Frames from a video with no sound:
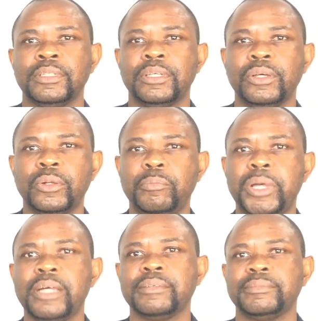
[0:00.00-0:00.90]
Un
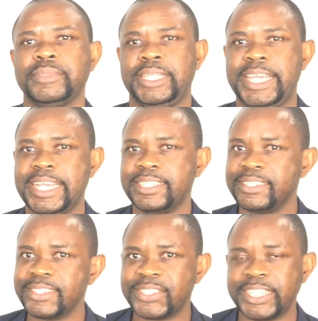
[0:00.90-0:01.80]
banc ends in
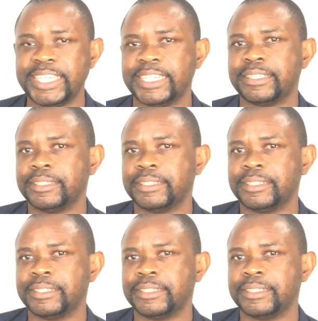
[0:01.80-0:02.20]
a C.